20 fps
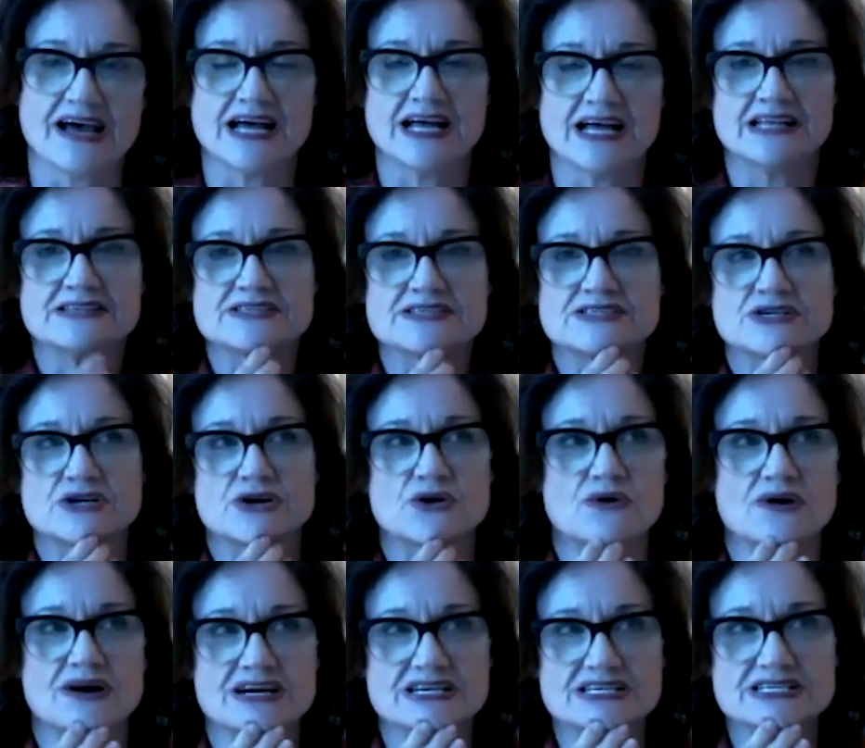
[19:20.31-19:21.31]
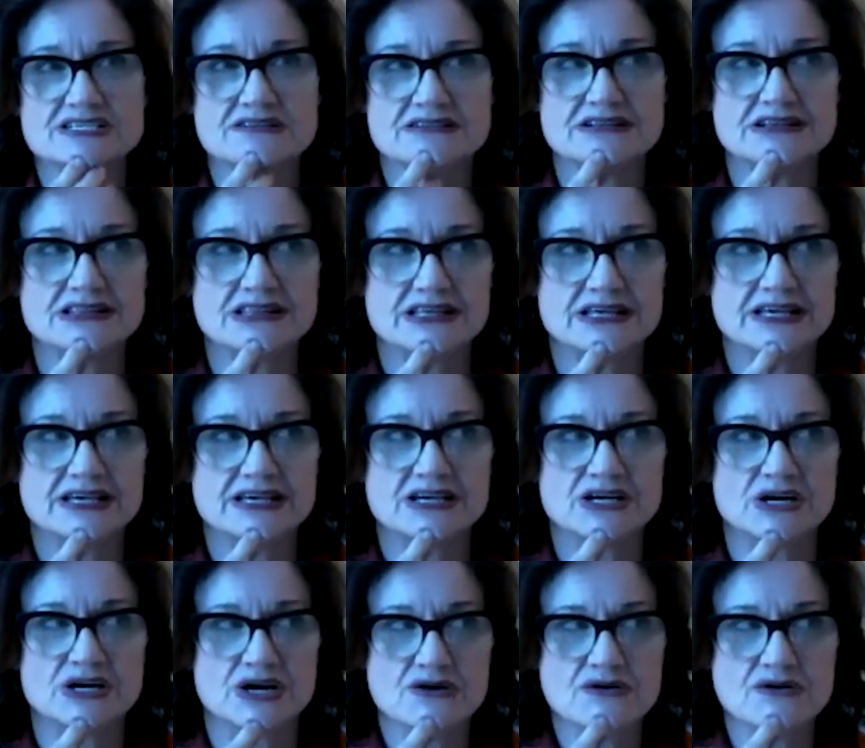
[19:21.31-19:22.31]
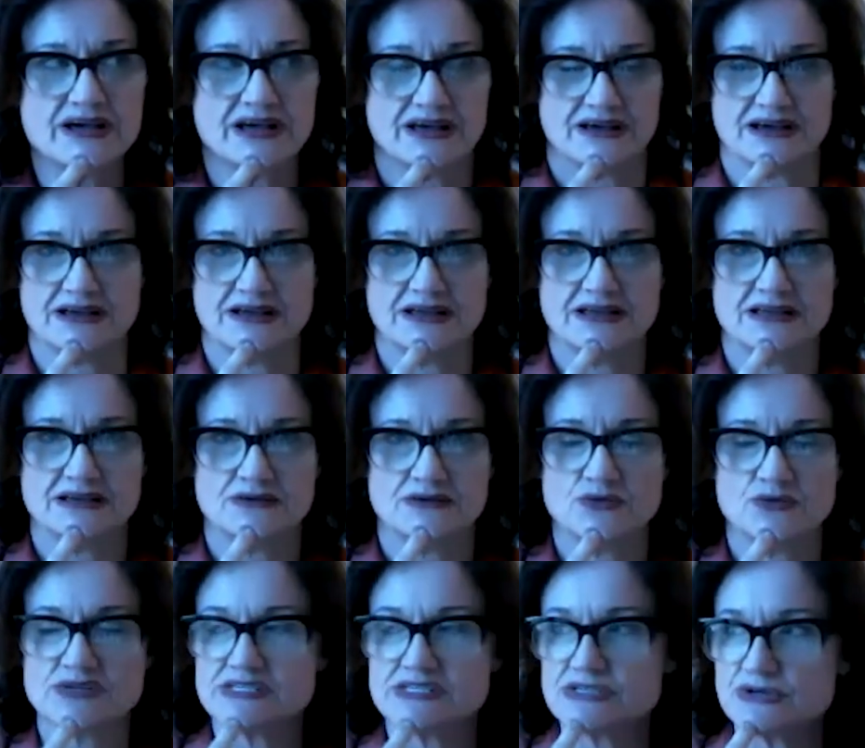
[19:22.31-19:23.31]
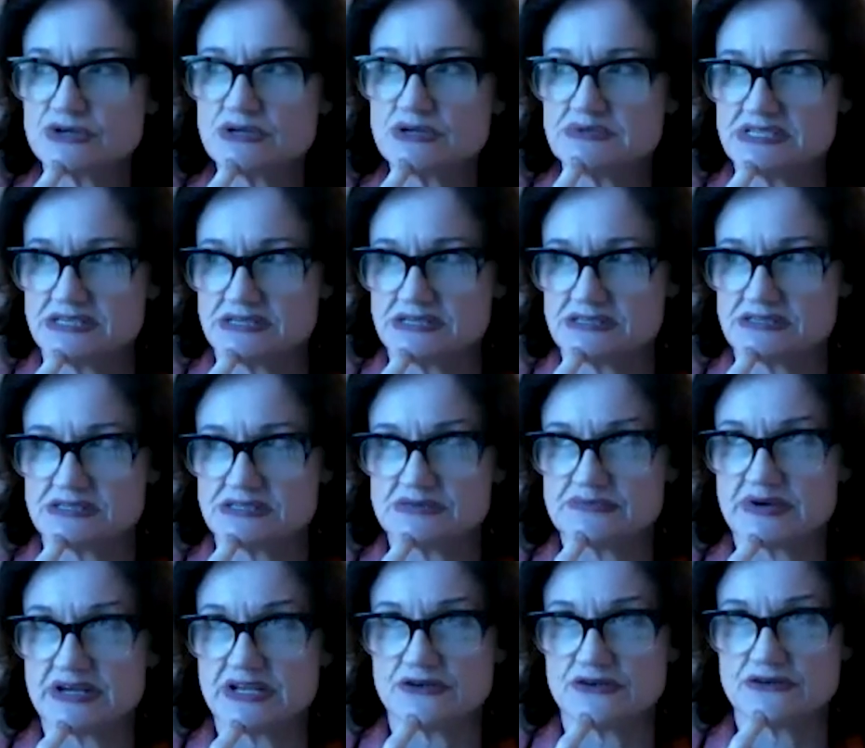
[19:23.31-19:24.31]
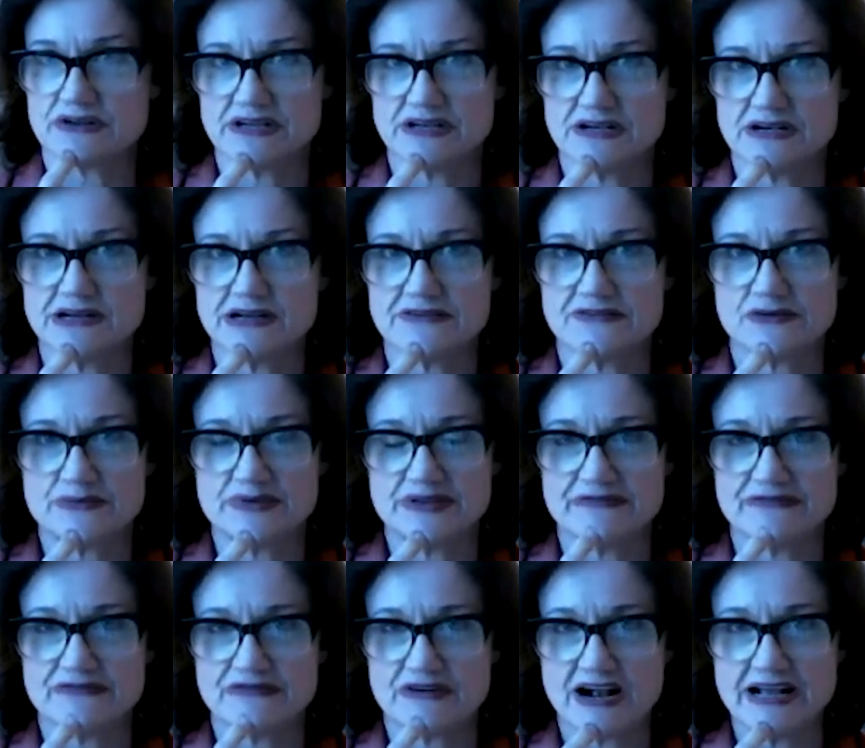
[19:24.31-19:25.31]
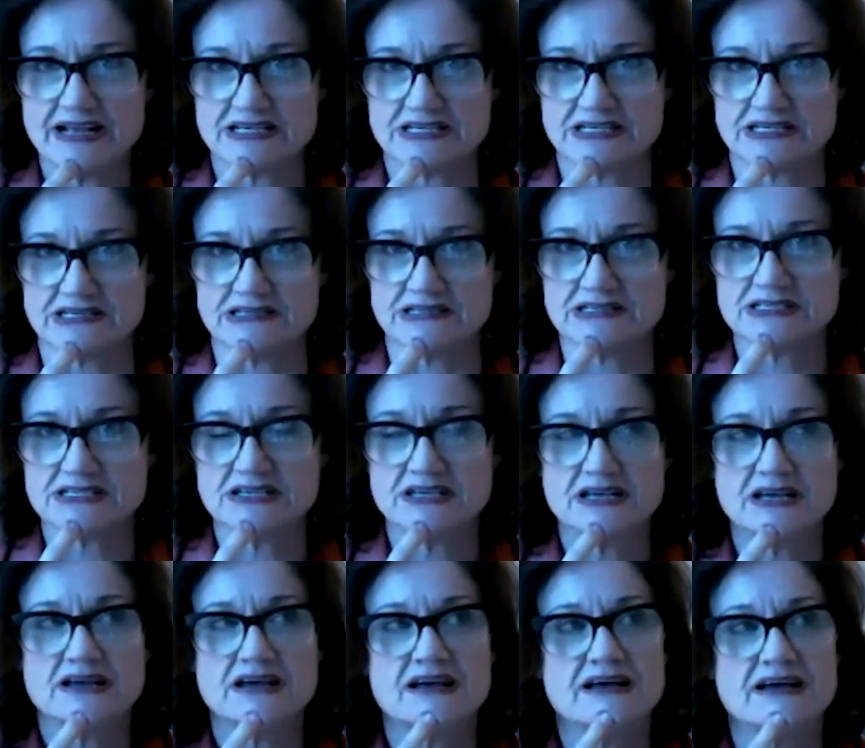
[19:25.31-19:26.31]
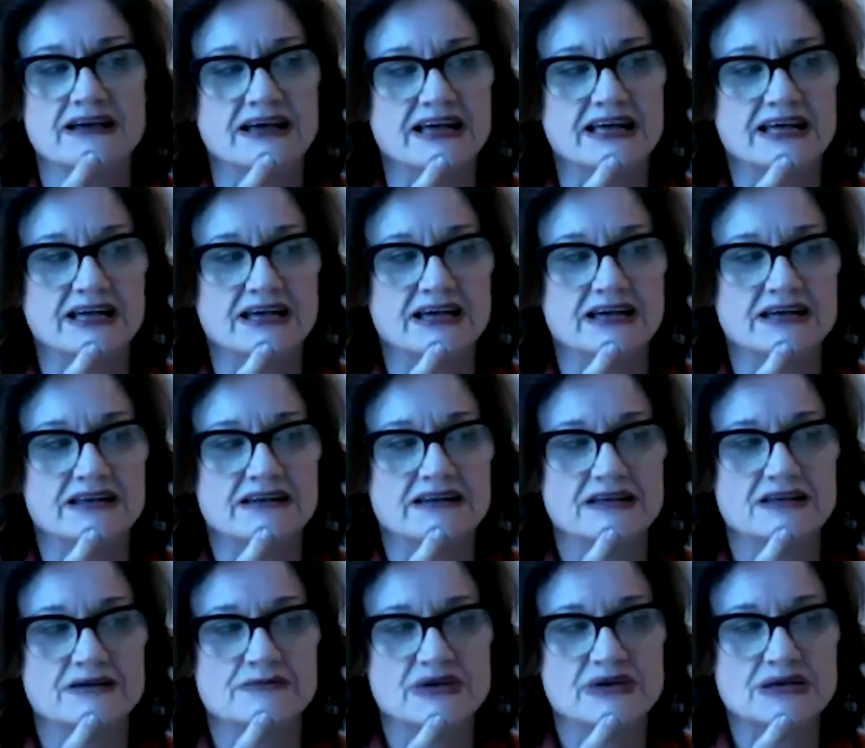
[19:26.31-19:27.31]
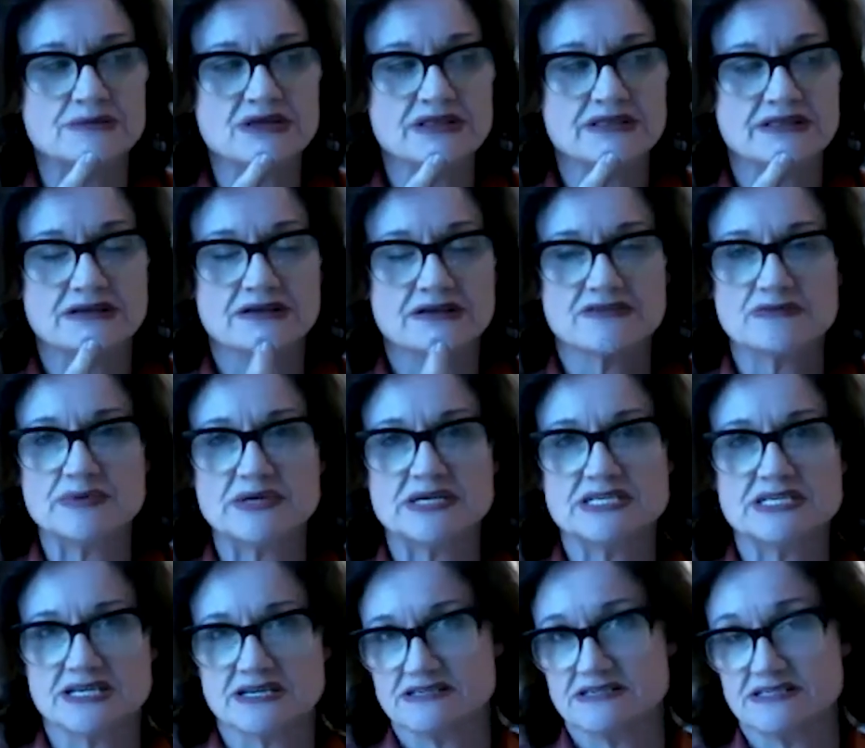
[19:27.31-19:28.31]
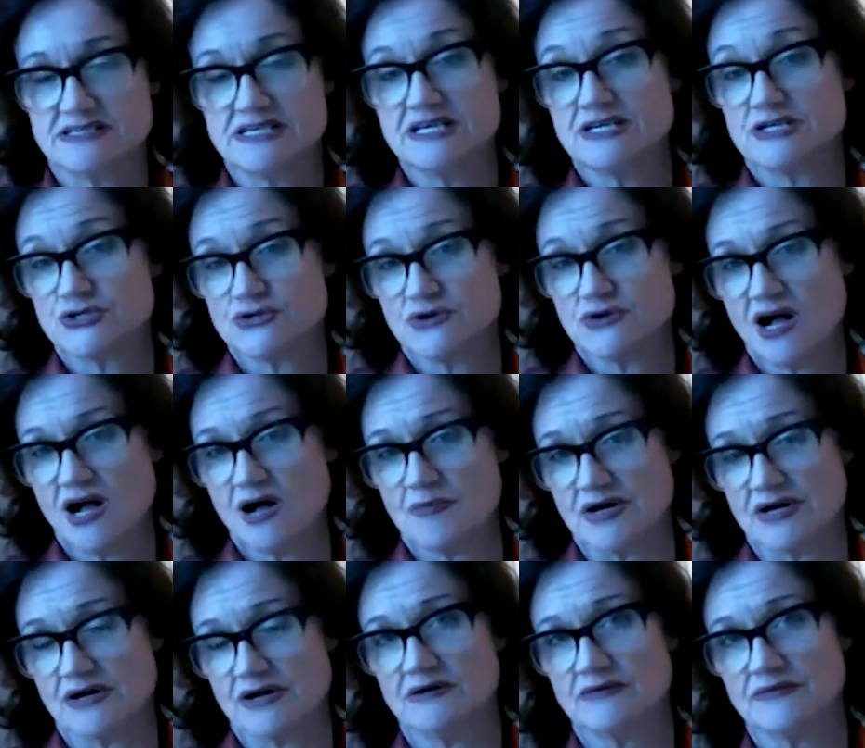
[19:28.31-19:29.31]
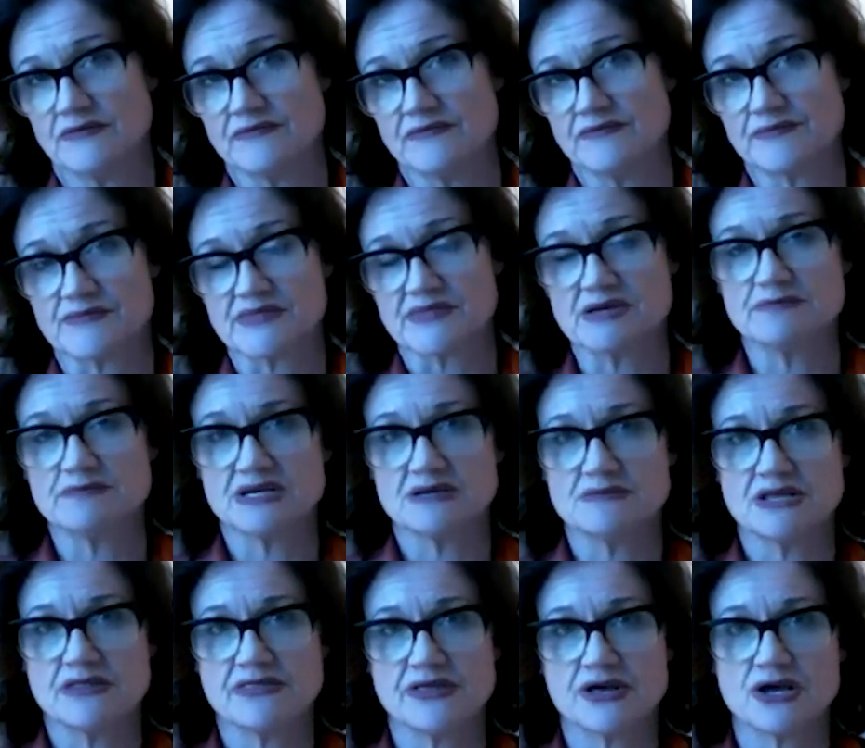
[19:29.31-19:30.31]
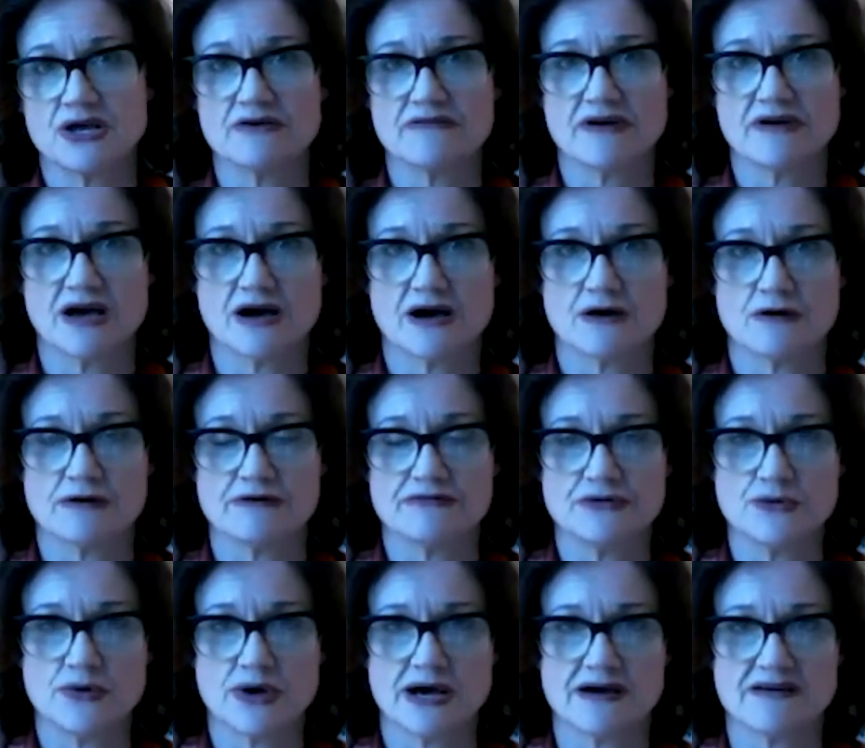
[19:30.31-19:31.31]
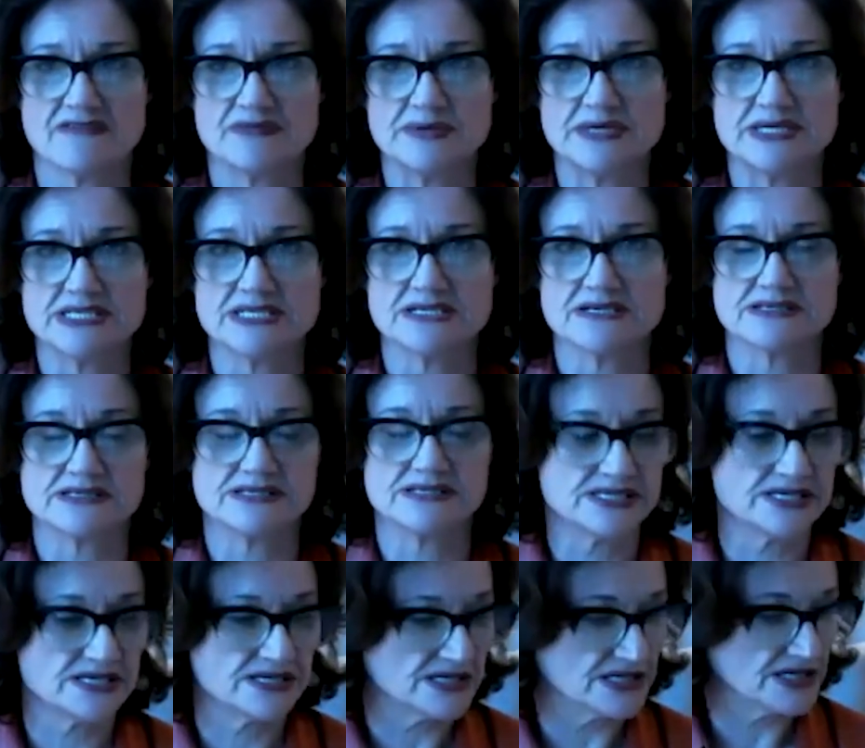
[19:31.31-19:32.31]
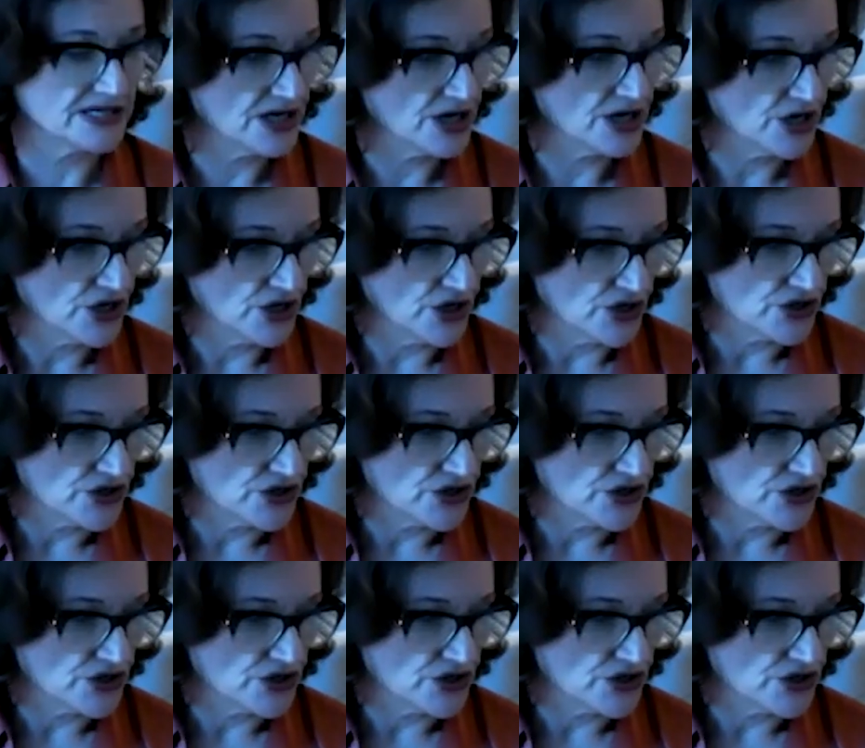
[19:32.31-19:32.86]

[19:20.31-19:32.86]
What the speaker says: And so I started thinking, okay, in what circumstances might your caregiver be frightened? And it made me think of PTSD and trauma. It made me think of how if you have PTSD,